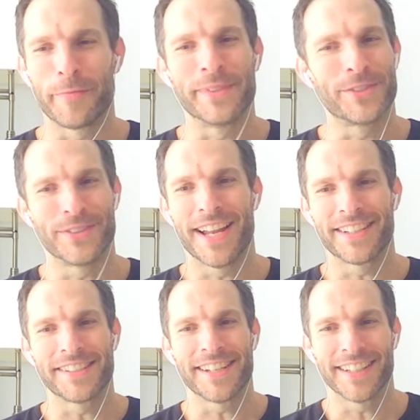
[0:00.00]
and had to
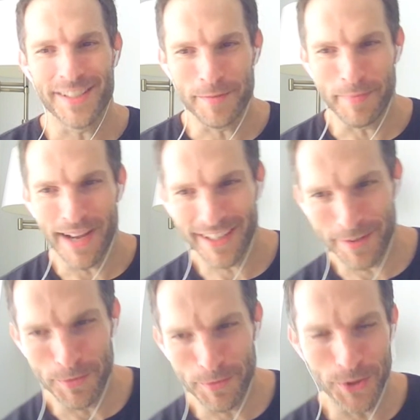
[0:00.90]
send a letter back, the
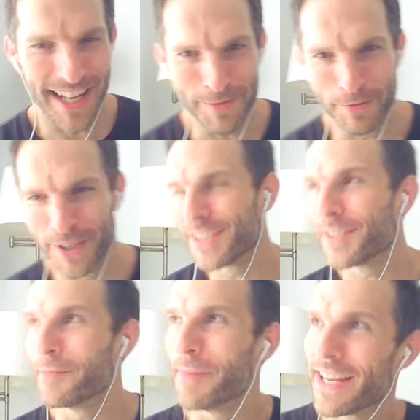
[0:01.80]
more Latin words, the
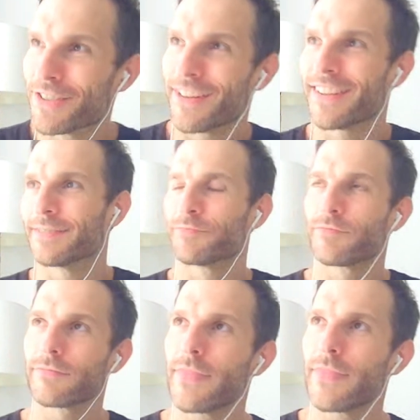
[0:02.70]
better.
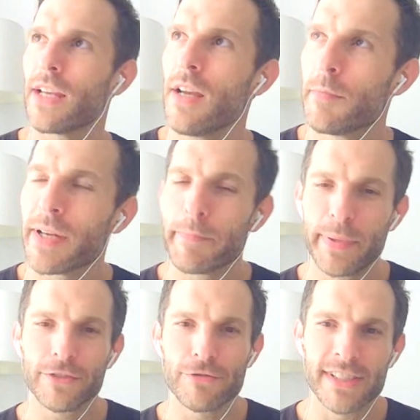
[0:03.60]
But it
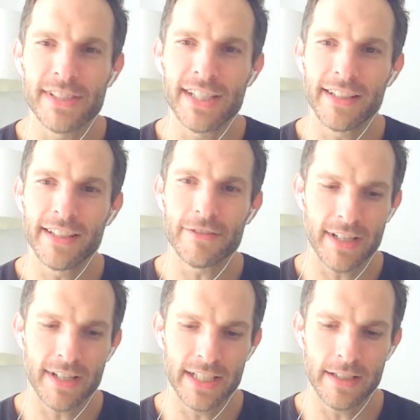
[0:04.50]
builds resilience,
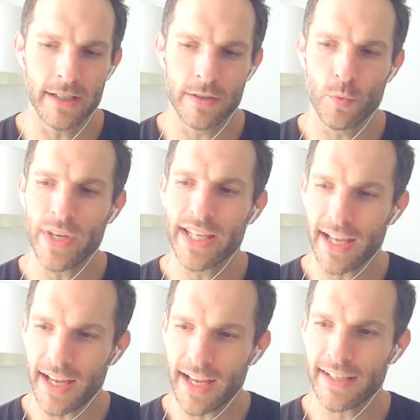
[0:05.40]
right? And we
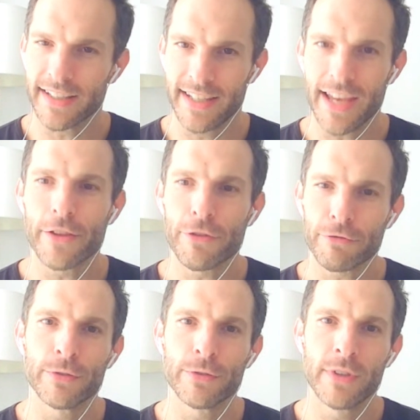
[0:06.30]
can't get
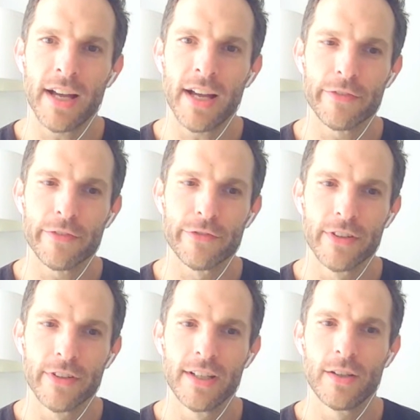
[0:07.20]
through life
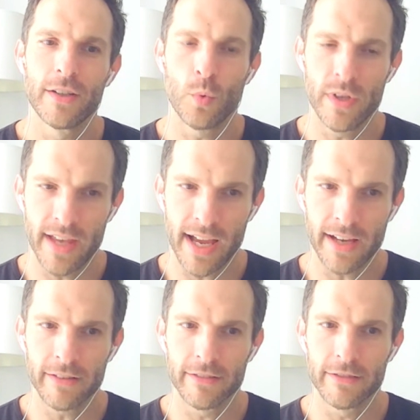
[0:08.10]
without
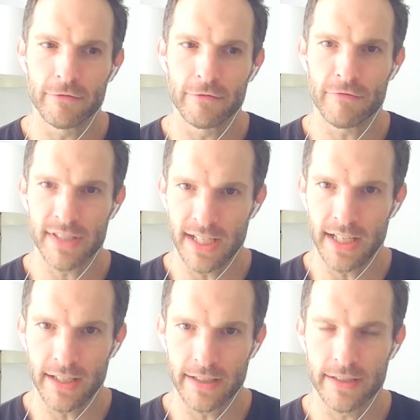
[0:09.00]

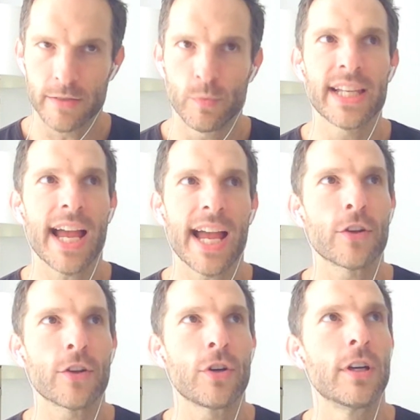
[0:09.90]
resilience. We
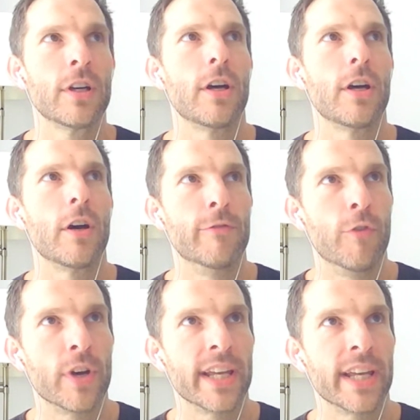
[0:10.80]
cannot
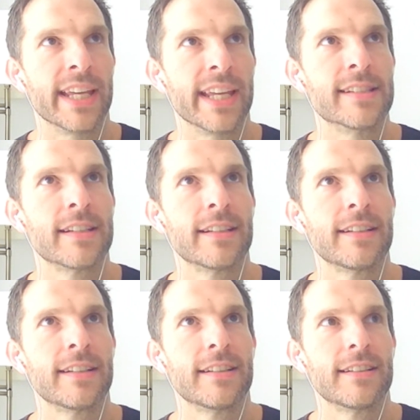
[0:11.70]
avoid
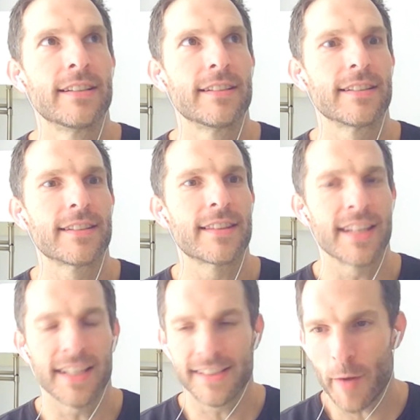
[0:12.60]

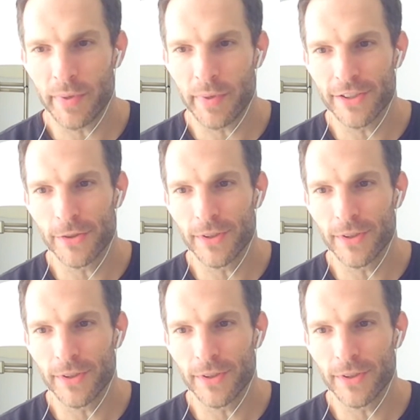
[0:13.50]
things happening to us,